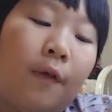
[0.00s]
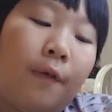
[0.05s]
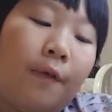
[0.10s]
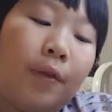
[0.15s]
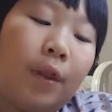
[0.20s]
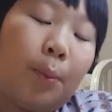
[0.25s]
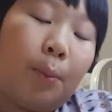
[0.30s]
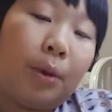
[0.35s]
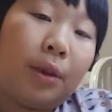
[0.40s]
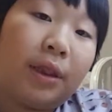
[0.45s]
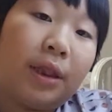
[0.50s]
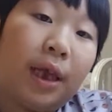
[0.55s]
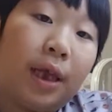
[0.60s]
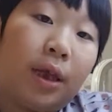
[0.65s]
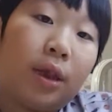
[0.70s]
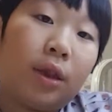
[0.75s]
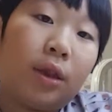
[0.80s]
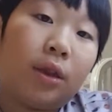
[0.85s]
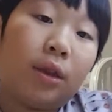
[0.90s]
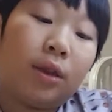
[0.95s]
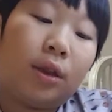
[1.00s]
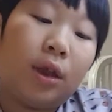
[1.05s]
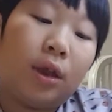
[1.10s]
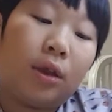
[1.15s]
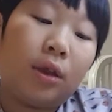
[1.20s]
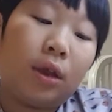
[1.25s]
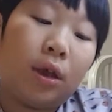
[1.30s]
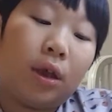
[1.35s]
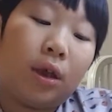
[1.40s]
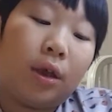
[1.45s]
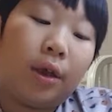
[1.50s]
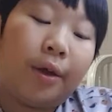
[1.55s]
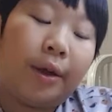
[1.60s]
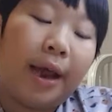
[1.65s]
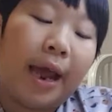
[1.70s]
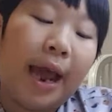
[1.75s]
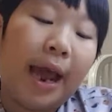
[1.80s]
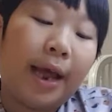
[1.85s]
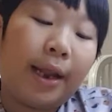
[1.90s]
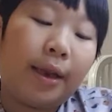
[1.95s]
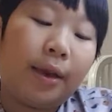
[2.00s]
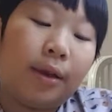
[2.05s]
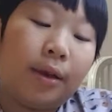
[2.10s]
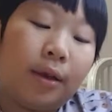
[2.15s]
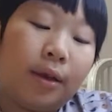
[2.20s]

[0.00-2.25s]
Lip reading: Number 6, this is an ant.